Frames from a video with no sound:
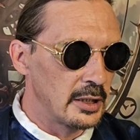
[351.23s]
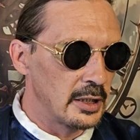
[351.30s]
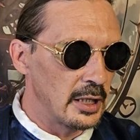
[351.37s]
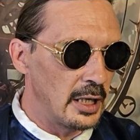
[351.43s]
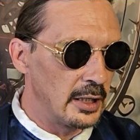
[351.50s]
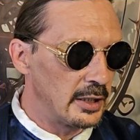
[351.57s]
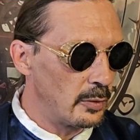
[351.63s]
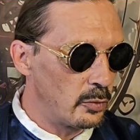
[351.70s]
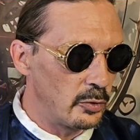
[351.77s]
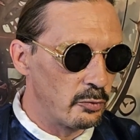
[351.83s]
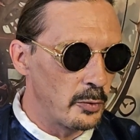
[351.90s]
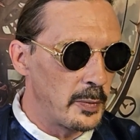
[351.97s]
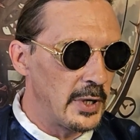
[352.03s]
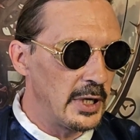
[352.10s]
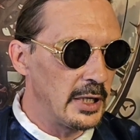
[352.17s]
and then we
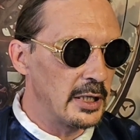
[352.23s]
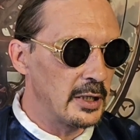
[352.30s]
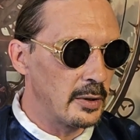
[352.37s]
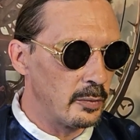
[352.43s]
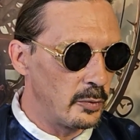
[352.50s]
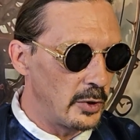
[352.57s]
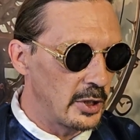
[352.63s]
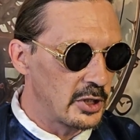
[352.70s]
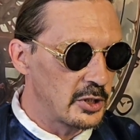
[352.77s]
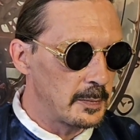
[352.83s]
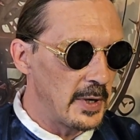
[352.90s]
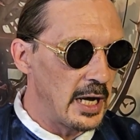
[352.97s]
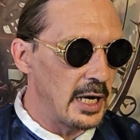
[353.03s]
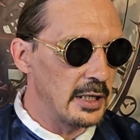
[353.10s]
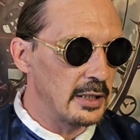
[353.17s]
repeat and we
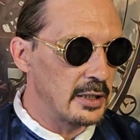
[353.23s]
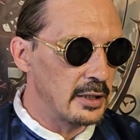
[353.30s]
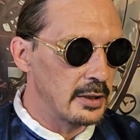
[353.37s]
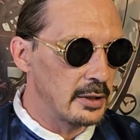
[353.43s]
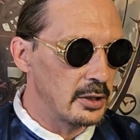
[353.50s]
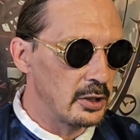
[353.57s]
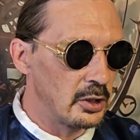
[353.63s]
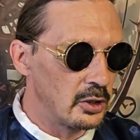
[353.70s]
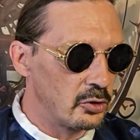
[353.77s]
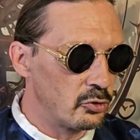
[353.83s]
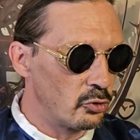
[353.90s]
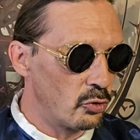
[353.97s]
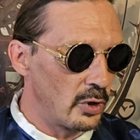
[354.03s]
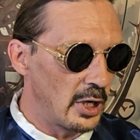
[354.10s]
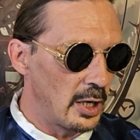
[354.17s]
expand,
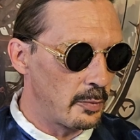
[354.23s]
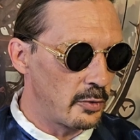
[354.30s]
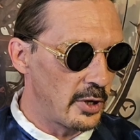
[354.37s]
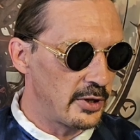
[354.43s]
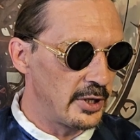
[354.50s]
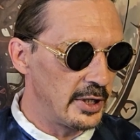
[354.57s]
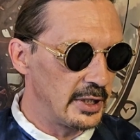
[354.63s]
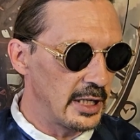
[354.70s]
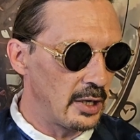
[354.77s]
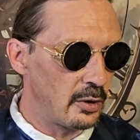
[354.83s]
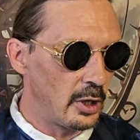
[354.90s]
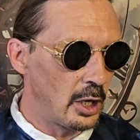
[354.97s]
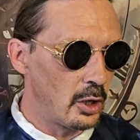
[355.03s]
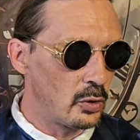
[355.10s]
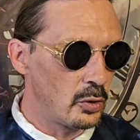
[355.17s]
drawing our breath in down
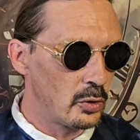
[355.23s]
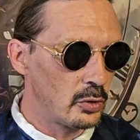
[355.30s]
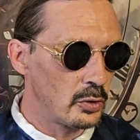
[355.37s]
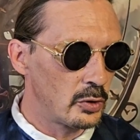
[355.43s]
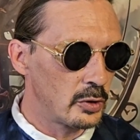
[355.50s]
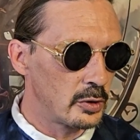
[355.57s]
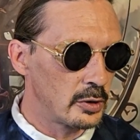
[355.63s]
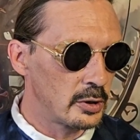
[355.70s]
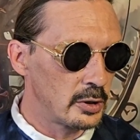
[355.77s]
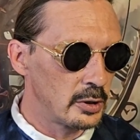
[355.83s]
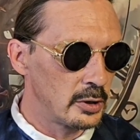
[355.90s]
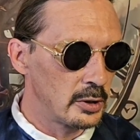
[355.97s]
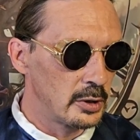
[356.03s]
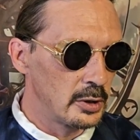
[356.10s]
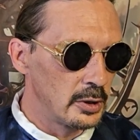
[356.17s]
low,
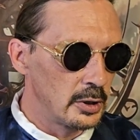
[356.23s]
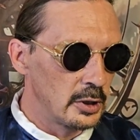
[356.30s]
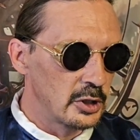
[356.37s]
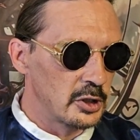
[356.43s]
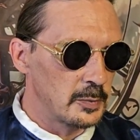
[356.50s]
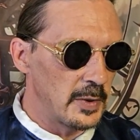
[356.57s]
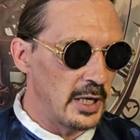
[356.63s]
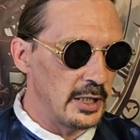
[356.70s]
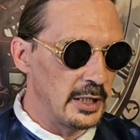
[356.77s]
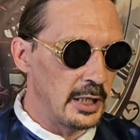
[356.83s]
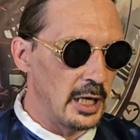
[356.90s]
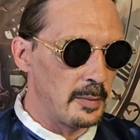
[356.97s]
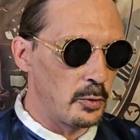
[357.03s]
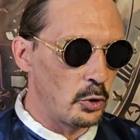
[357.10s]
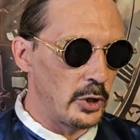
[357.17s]
expanding
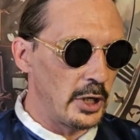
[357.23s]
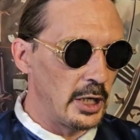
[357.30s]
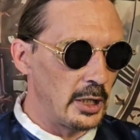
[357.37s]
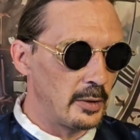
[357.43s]
our body,